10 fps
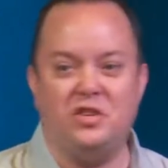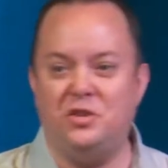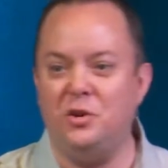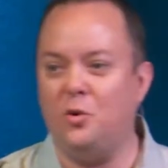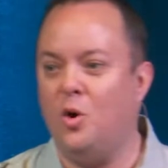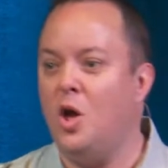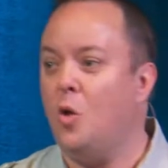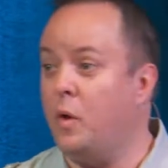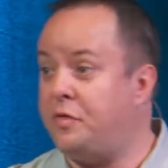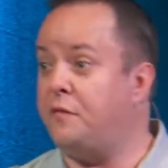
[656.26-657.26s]
to do
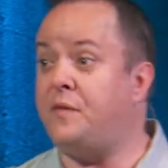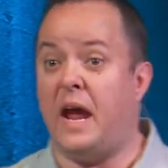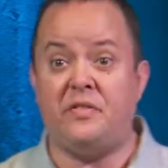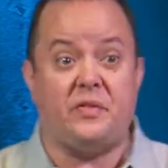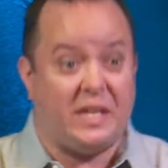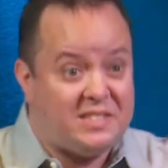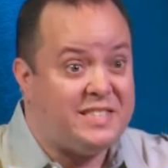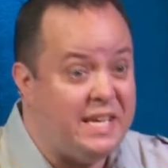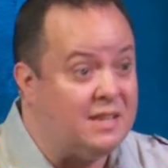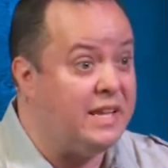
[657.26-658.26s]
with the faith that they
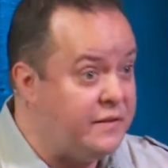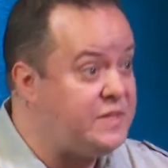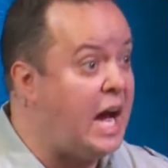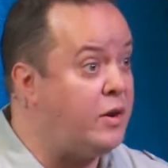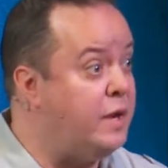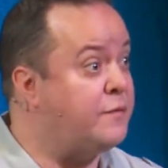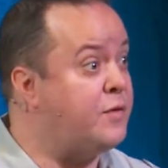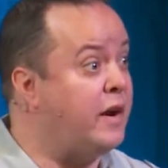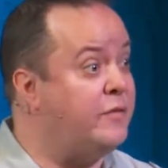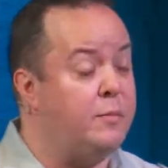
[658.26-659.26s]
see lived out in
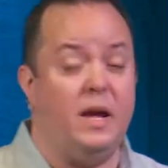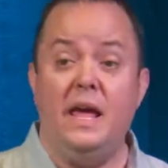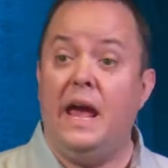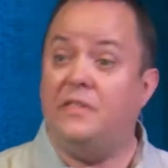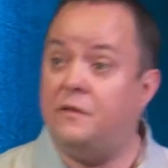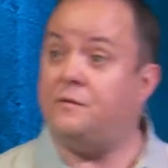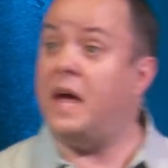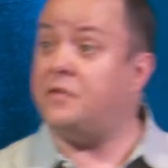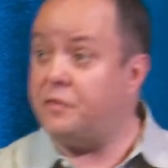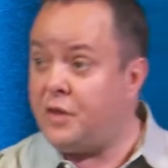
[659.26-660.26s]
front of them and the
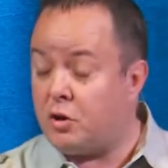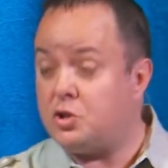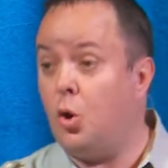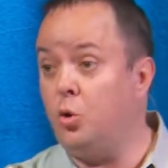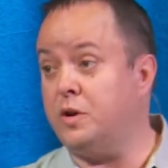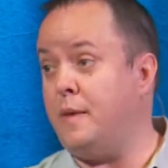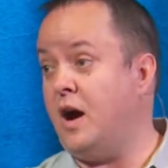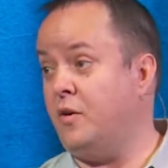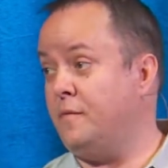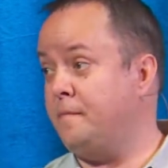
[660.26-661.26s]
faith that they're told about.